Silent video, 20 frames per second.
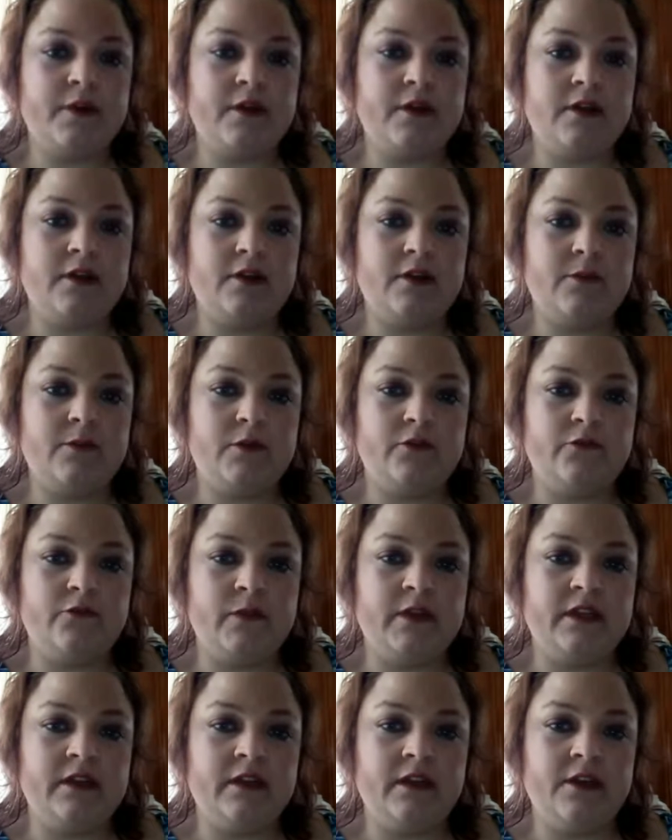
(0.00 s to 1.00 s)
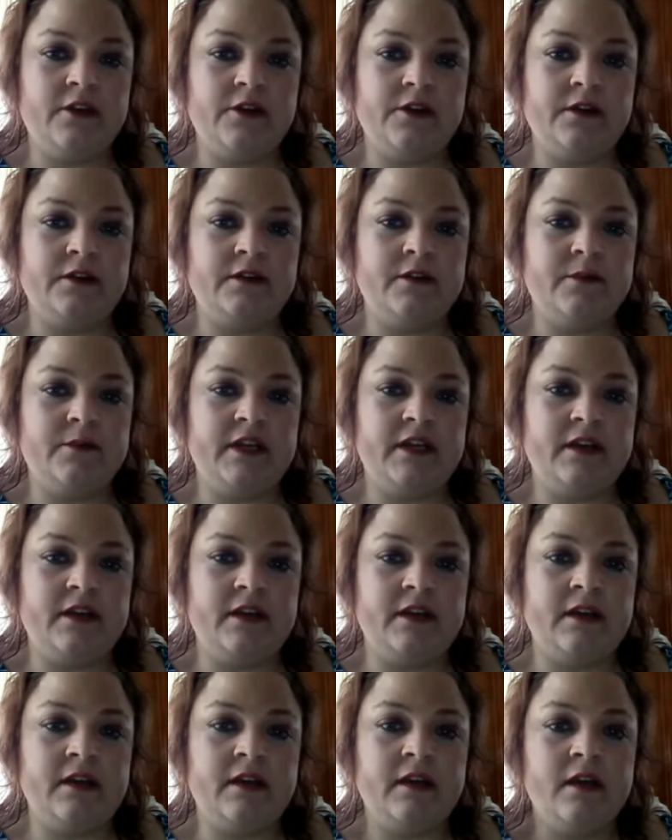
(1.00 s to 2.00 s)
good movement here at the
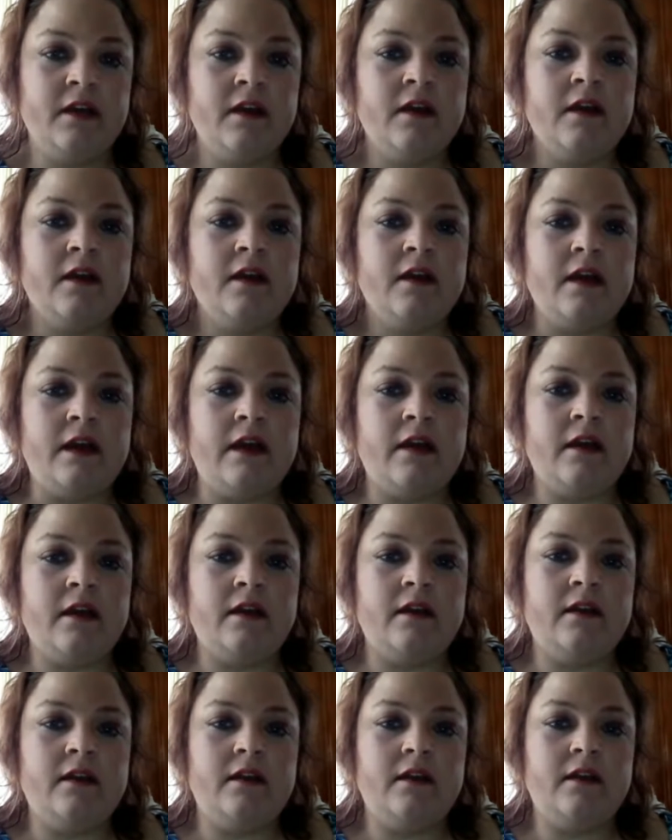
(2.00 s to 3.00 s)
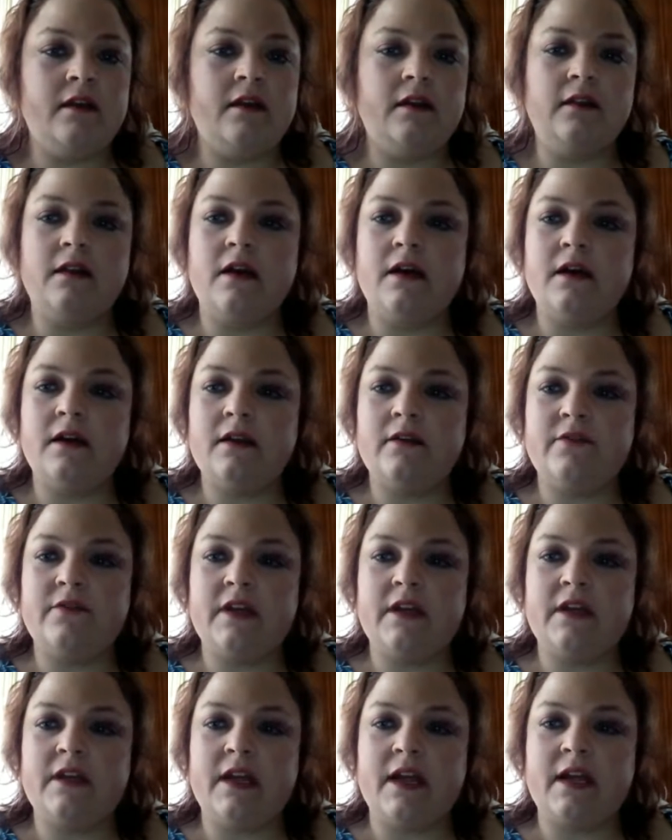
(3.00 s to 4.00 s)
beginning, and a lot of
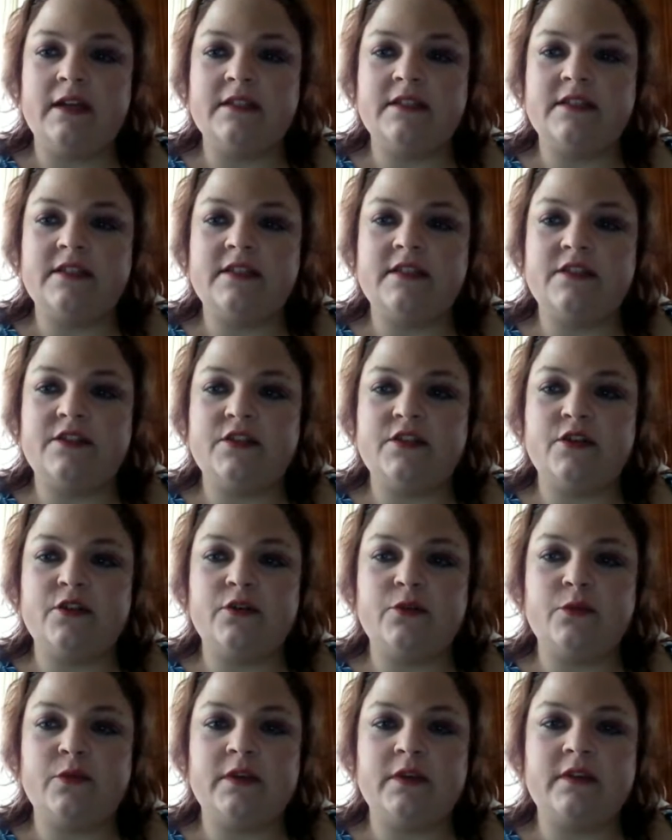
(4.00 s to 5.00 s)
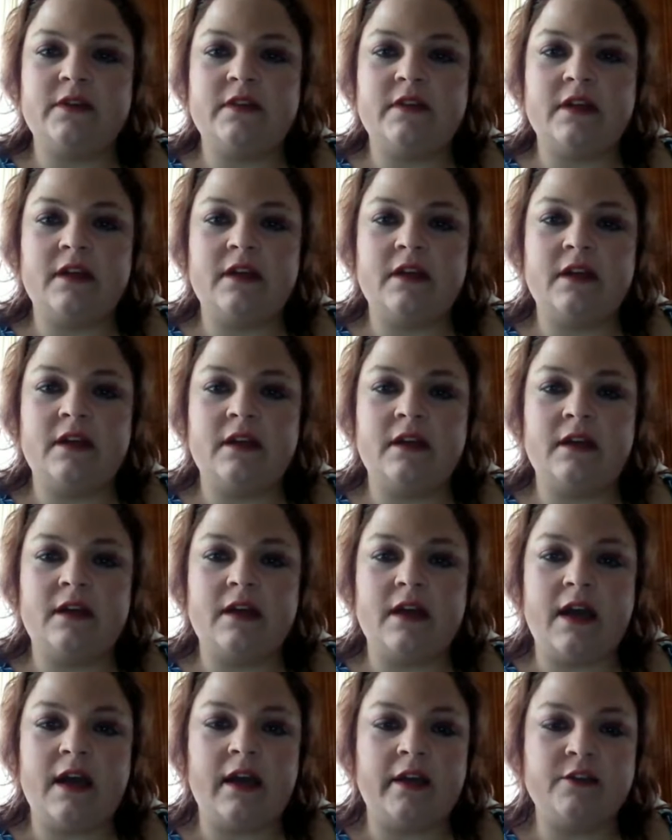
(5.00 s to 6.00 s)
it has to do with the
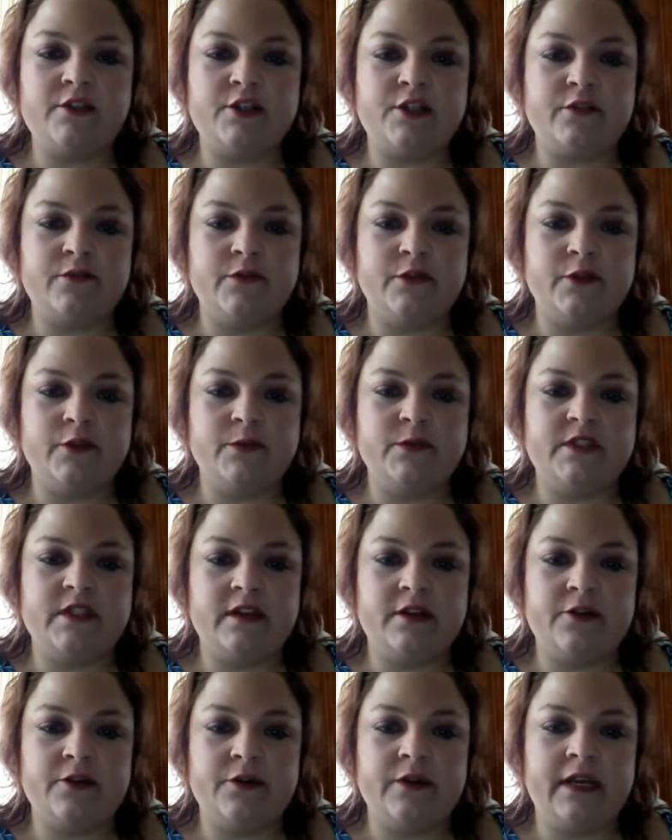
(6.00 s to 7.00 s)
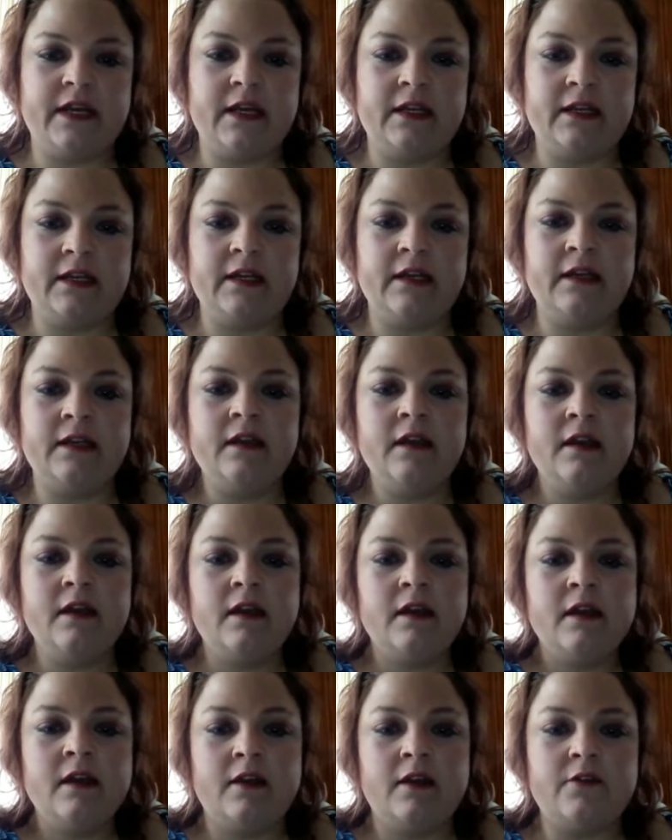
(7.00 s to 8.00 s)
action verbs that are in it.
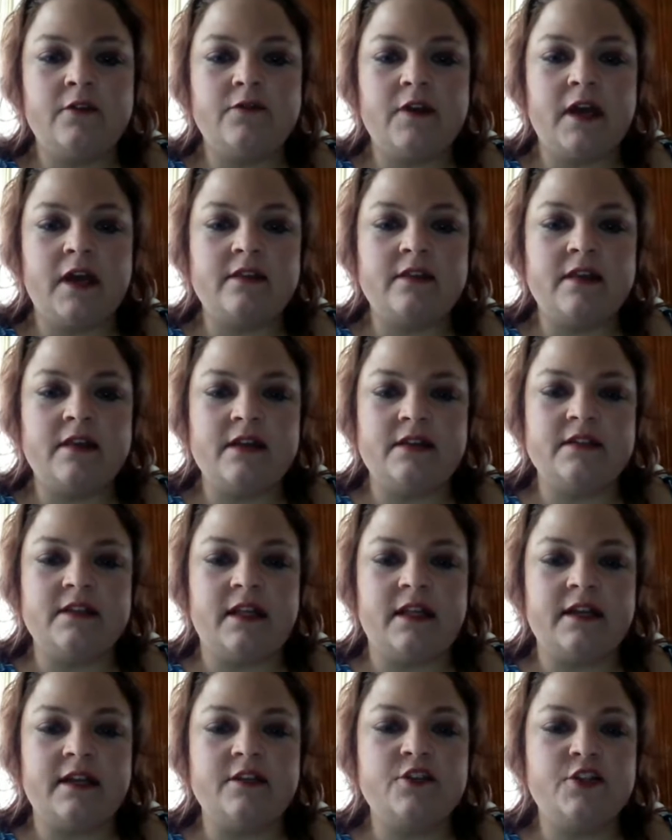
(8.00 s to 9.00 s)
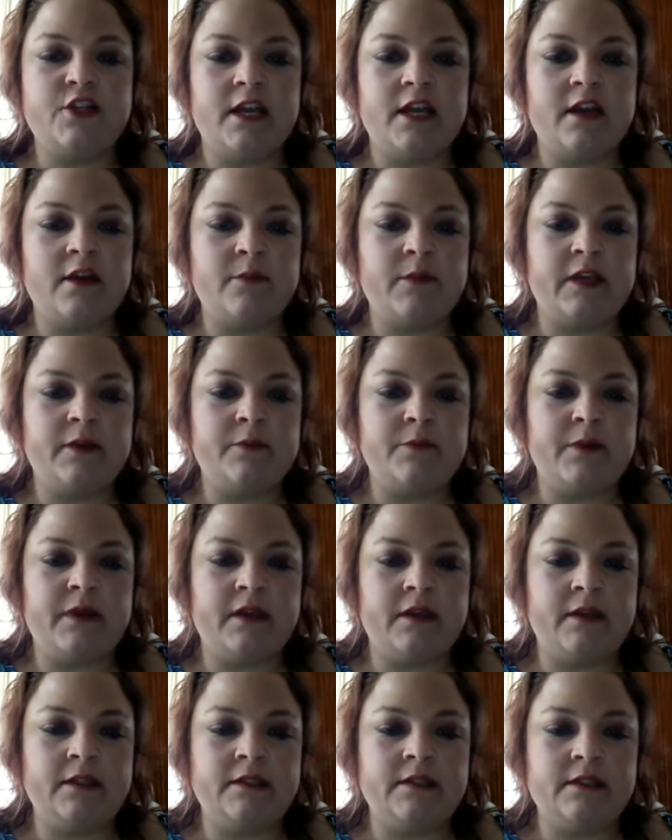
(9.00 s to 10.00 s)
You've got things like jamming
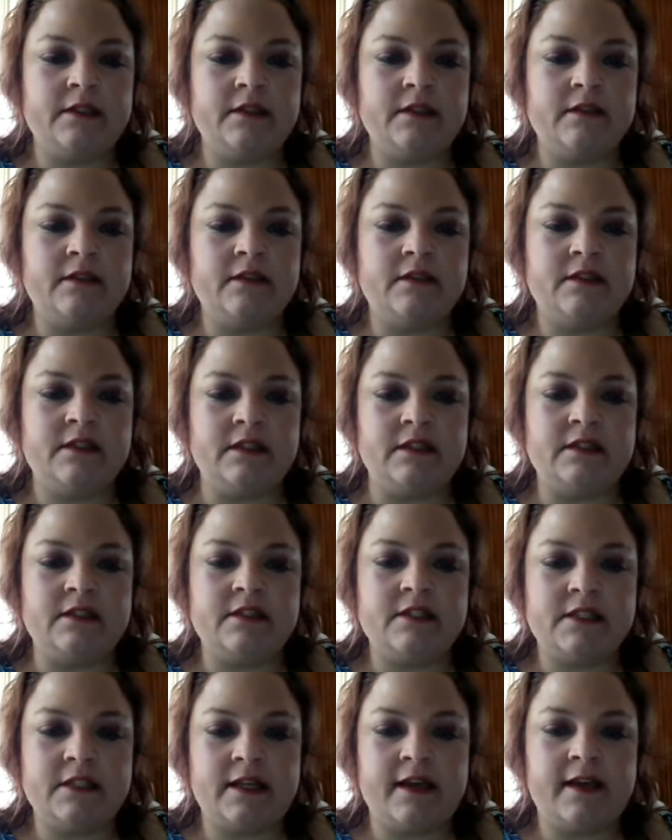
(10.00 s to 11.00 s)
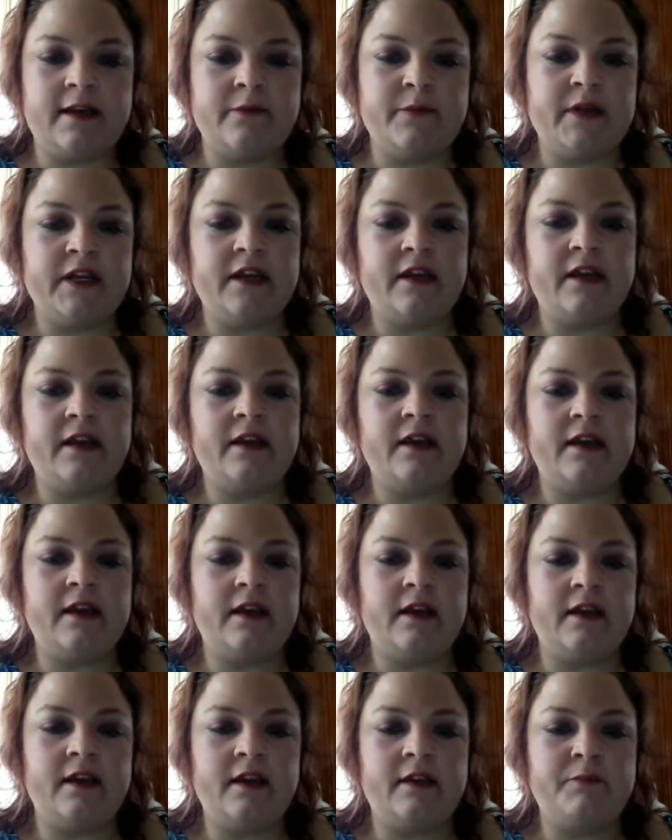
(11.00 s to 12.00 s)
pieces and slamming
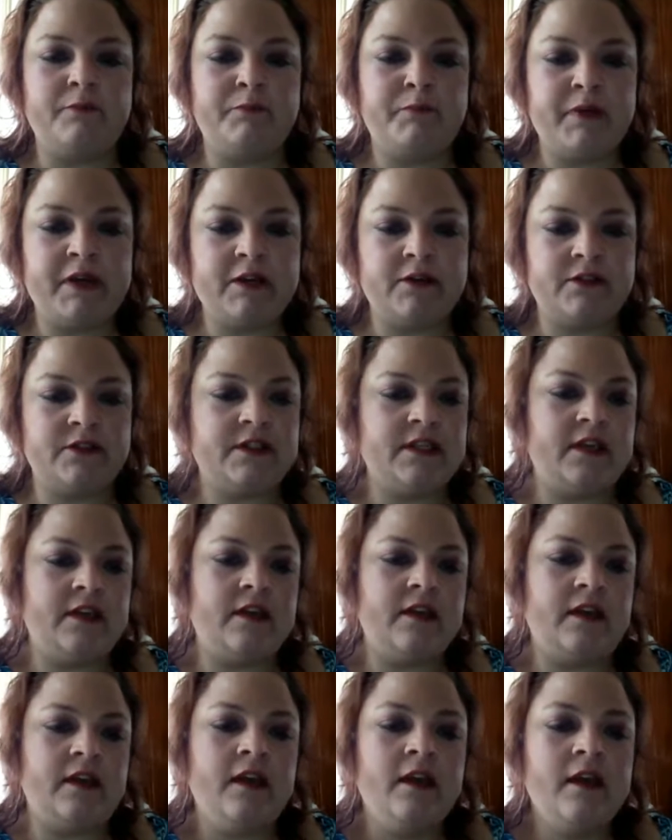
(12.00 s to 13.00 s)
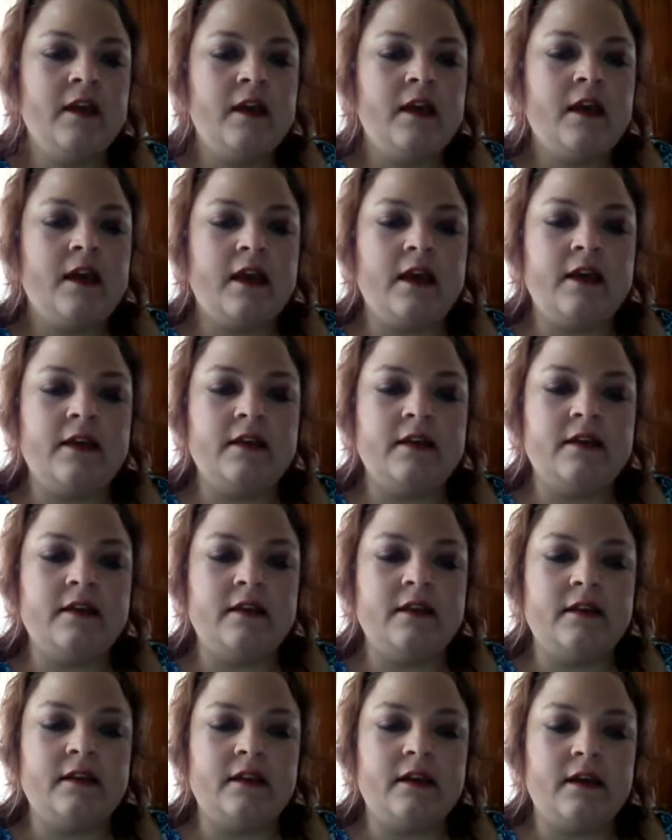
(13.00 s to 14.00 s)
and pelting
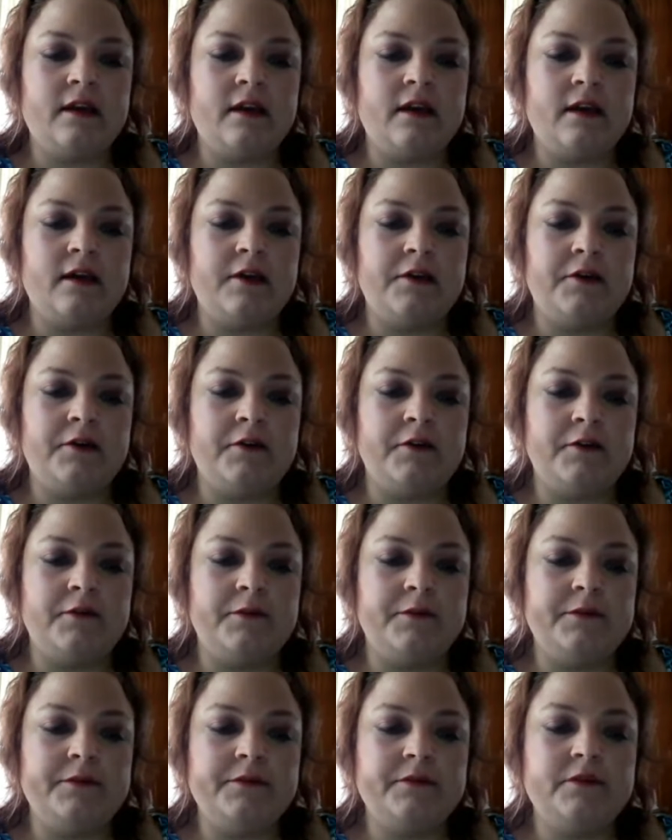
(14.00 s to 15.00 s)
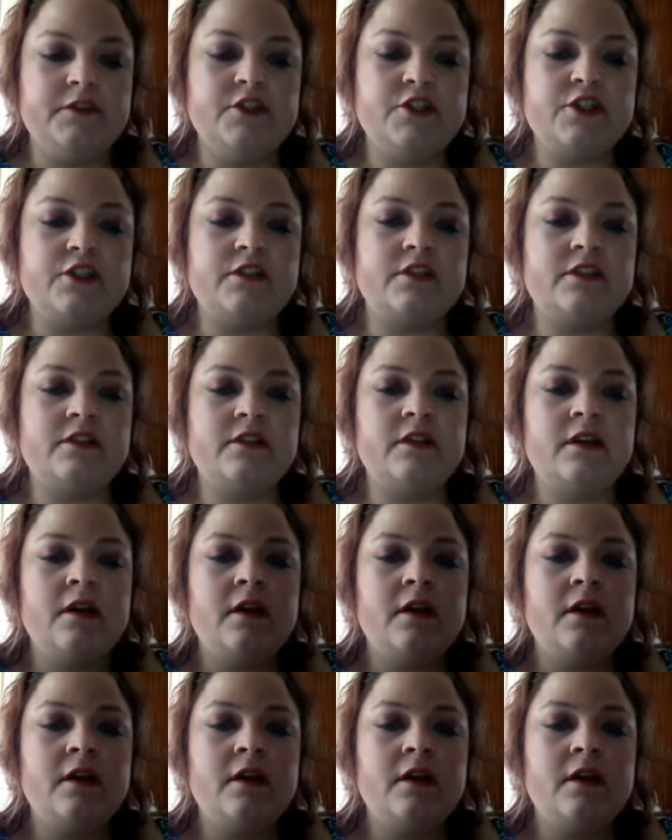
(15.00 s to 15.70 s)
and just